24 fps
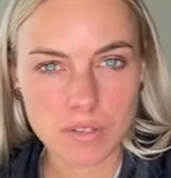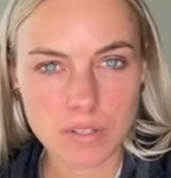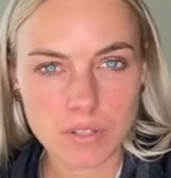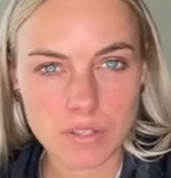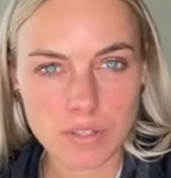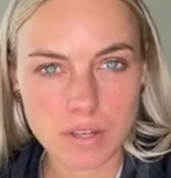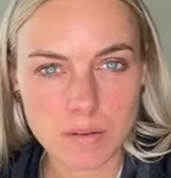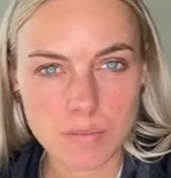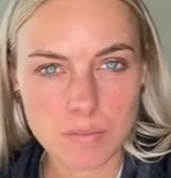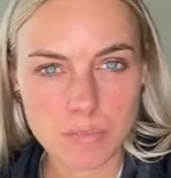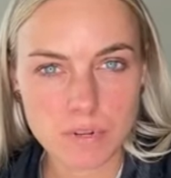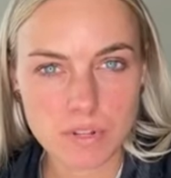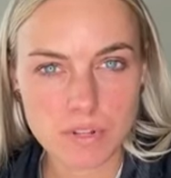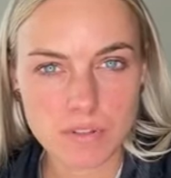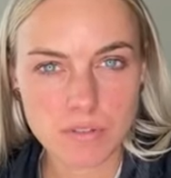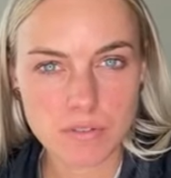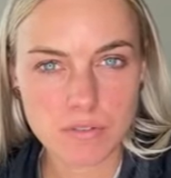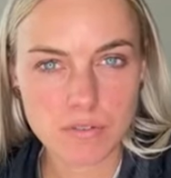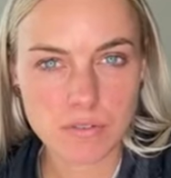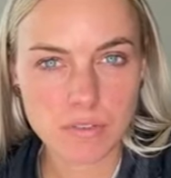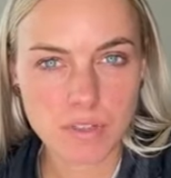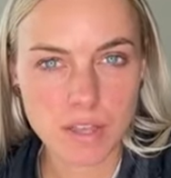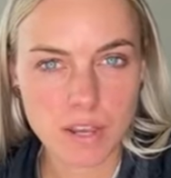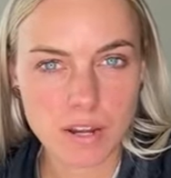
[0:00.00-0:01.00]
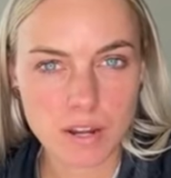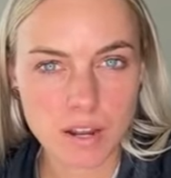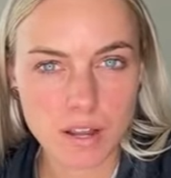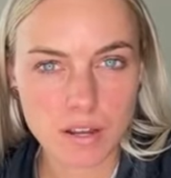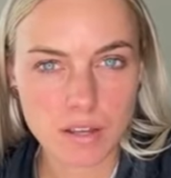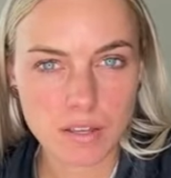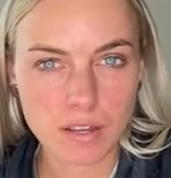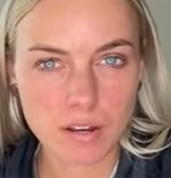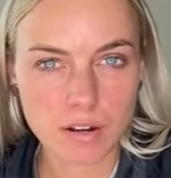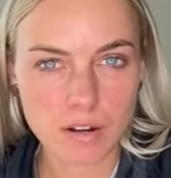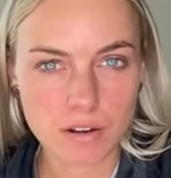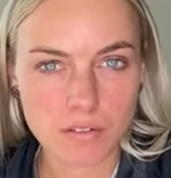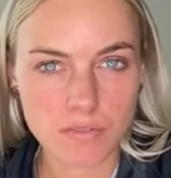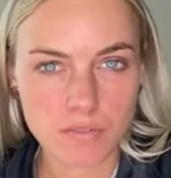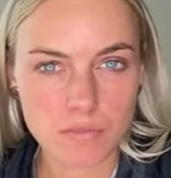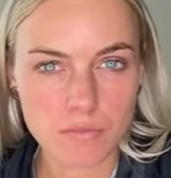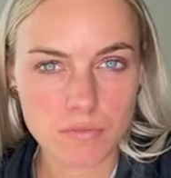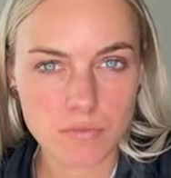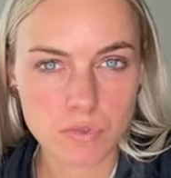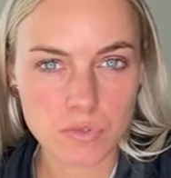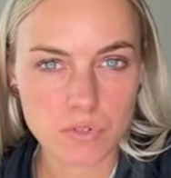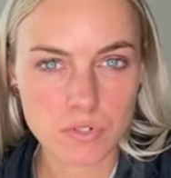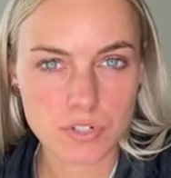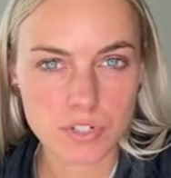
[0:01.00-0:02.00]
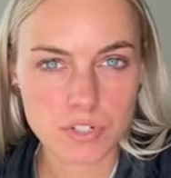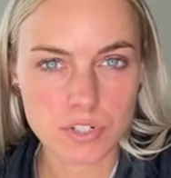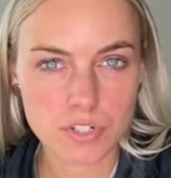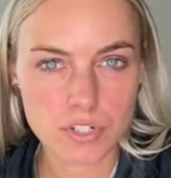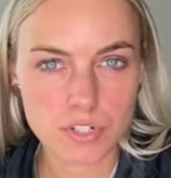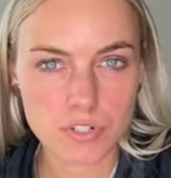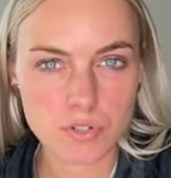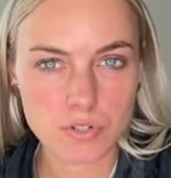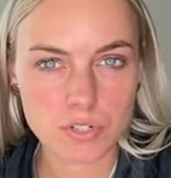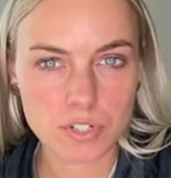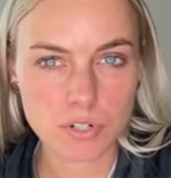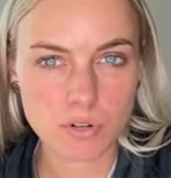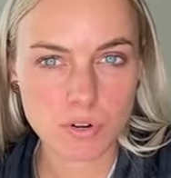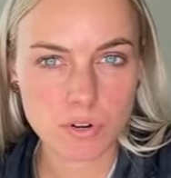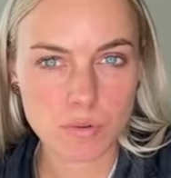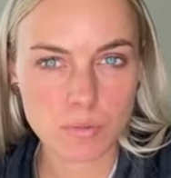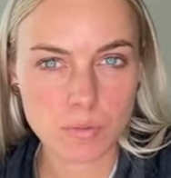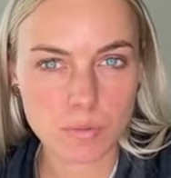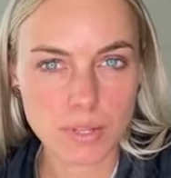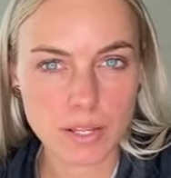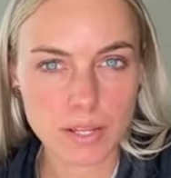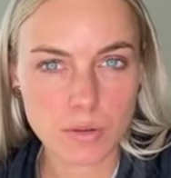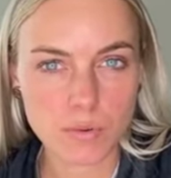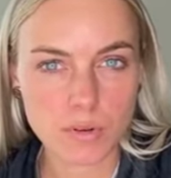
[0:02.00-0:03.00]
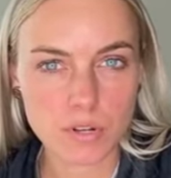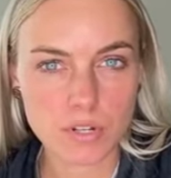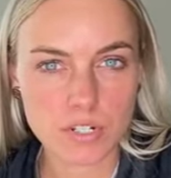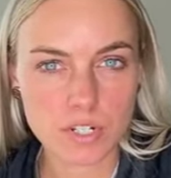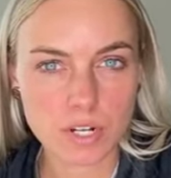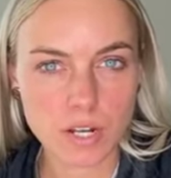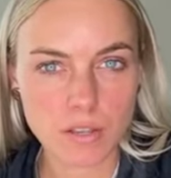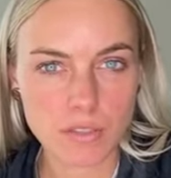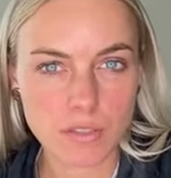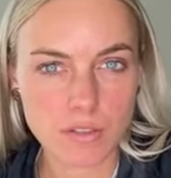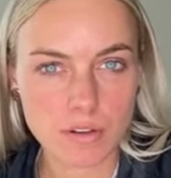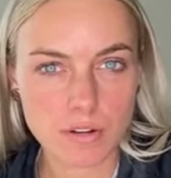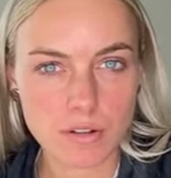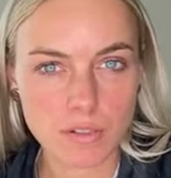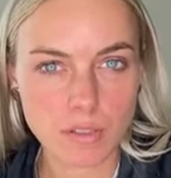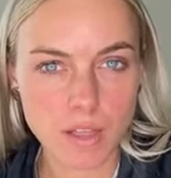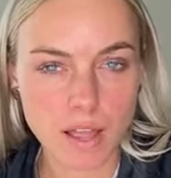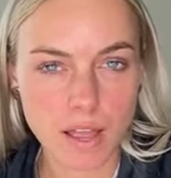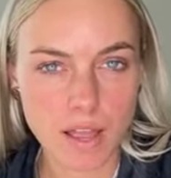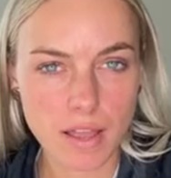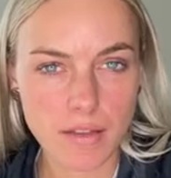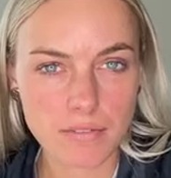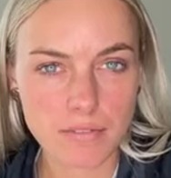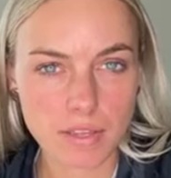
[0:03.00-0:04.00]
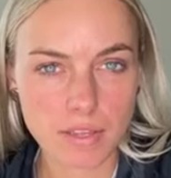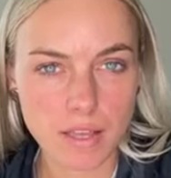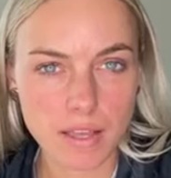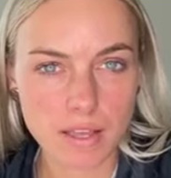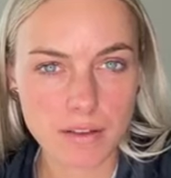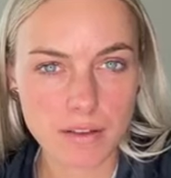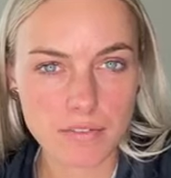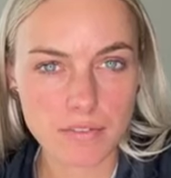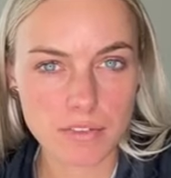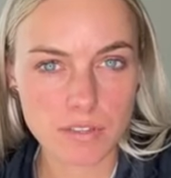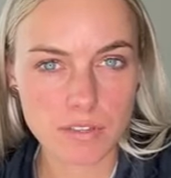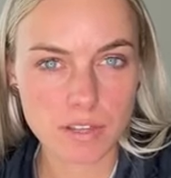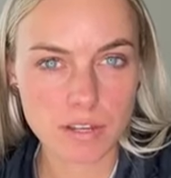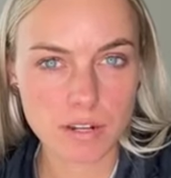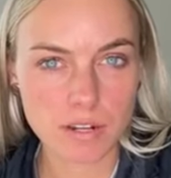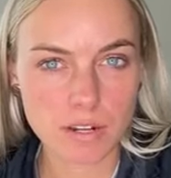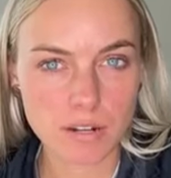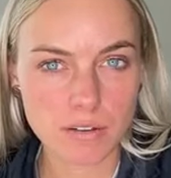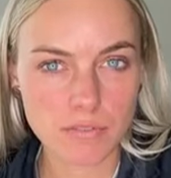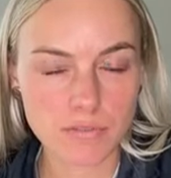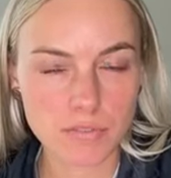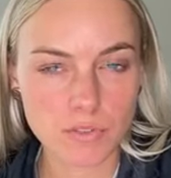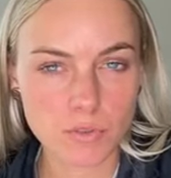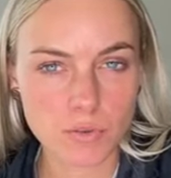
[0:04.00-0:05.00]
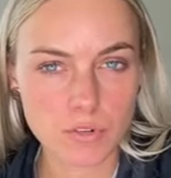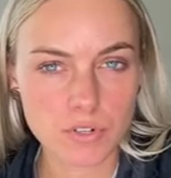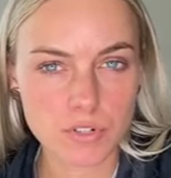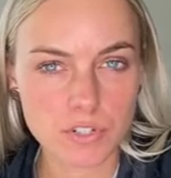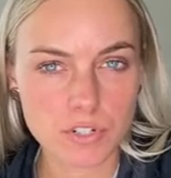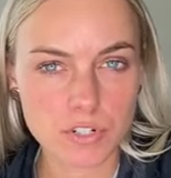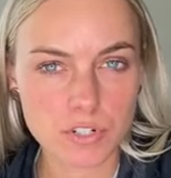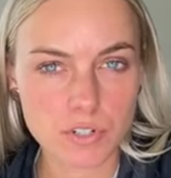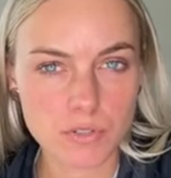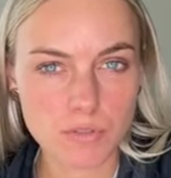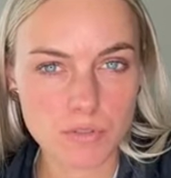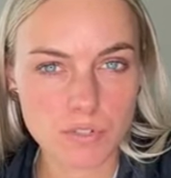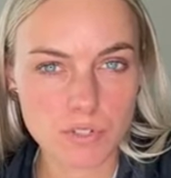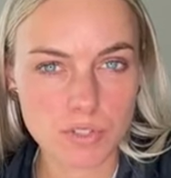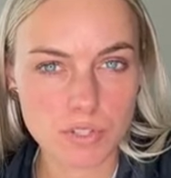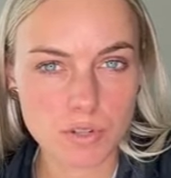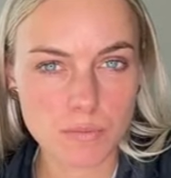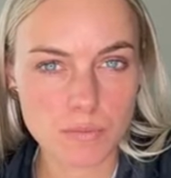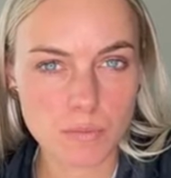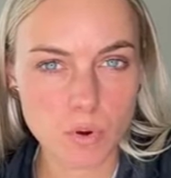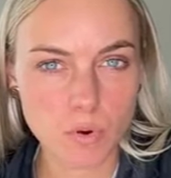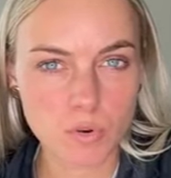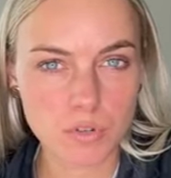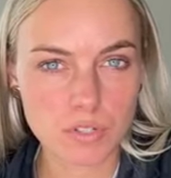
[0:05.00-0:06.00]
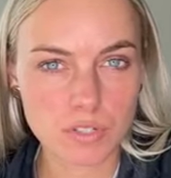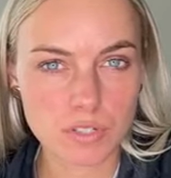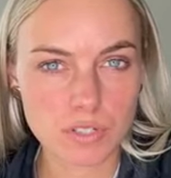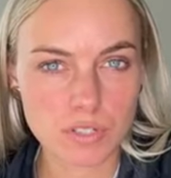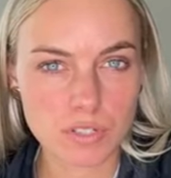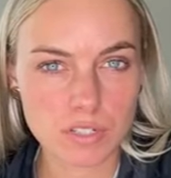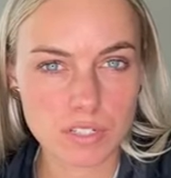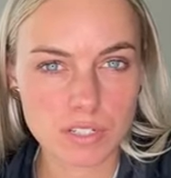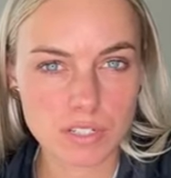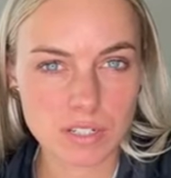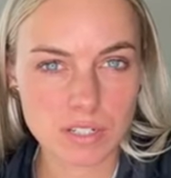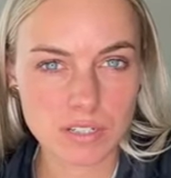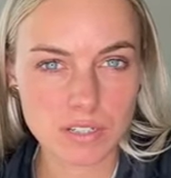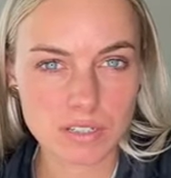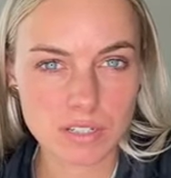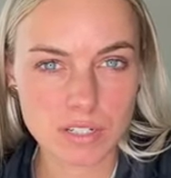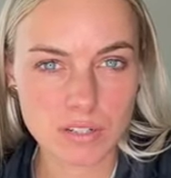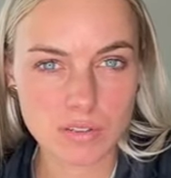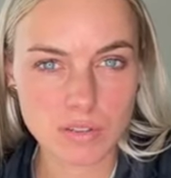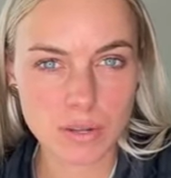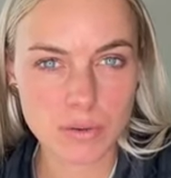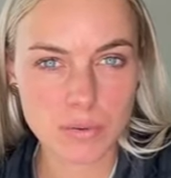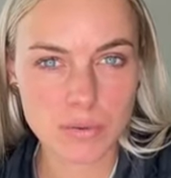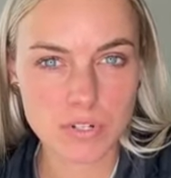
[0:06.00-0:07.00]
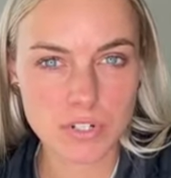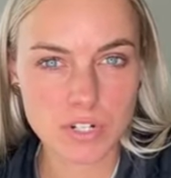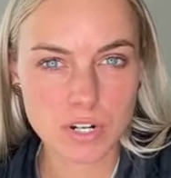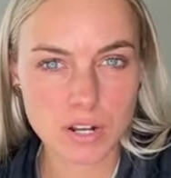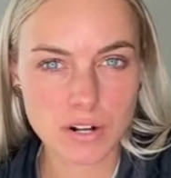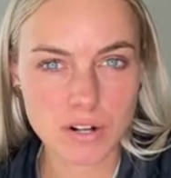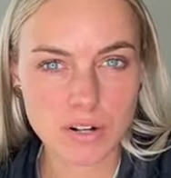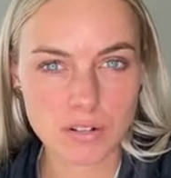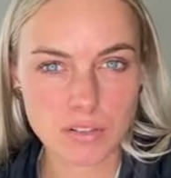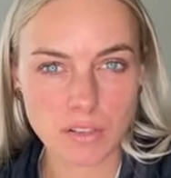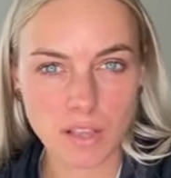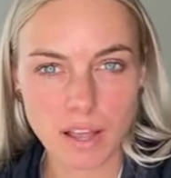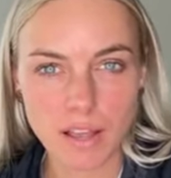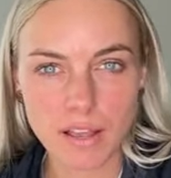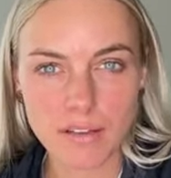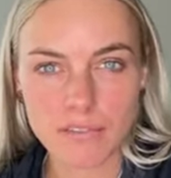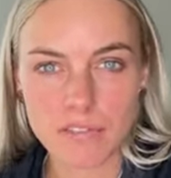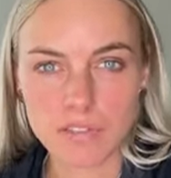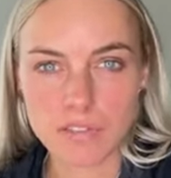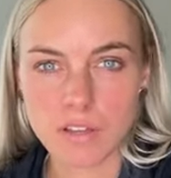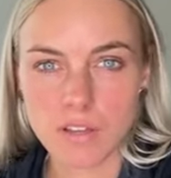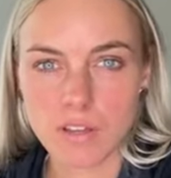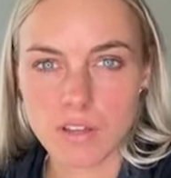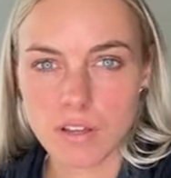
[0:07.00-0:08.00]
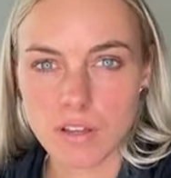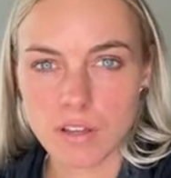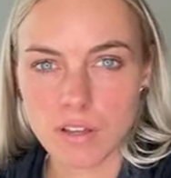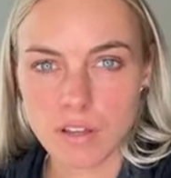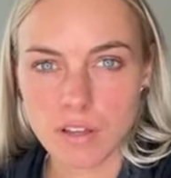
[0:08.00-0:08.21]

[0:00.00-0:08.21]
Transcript: with these companies, do they not care if influencers are using horrible language on their lives? I have seen an influencer use the most disgusting language on her lives.